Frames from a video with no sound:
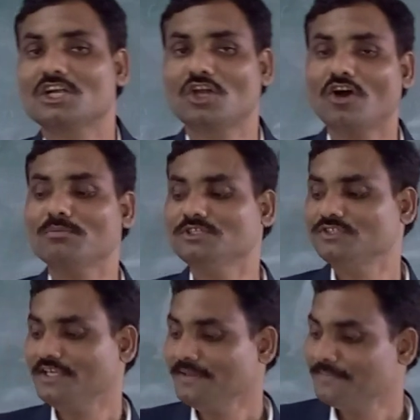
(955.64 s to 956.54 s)

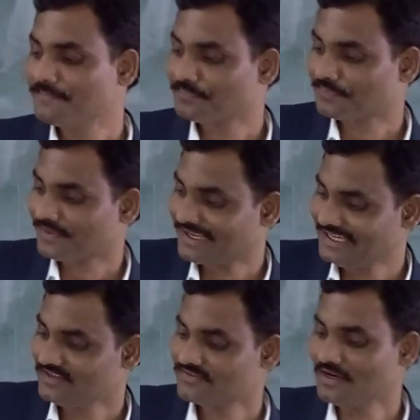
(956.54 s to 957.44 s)
dormancy
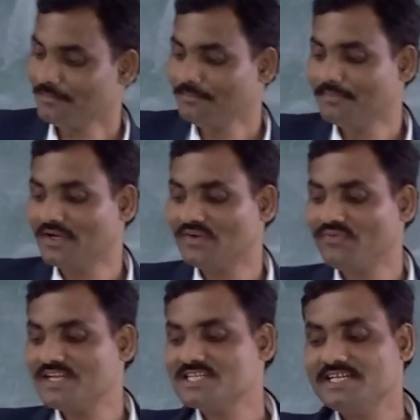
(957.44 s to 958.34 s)
in some
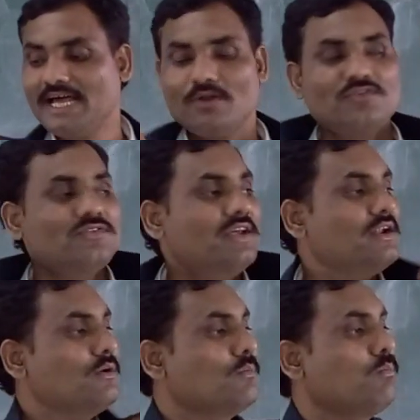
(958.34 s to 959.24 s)
freshly
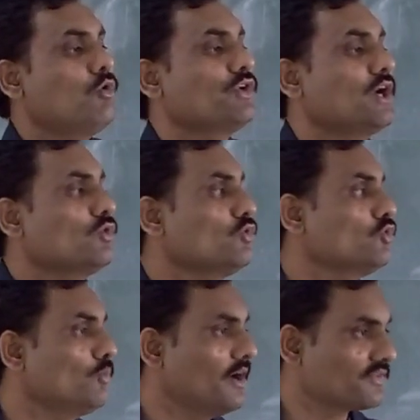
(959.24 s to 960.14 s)
harvested potato
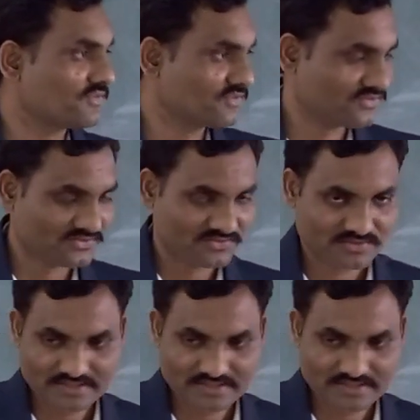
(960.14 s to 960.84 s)
tubers.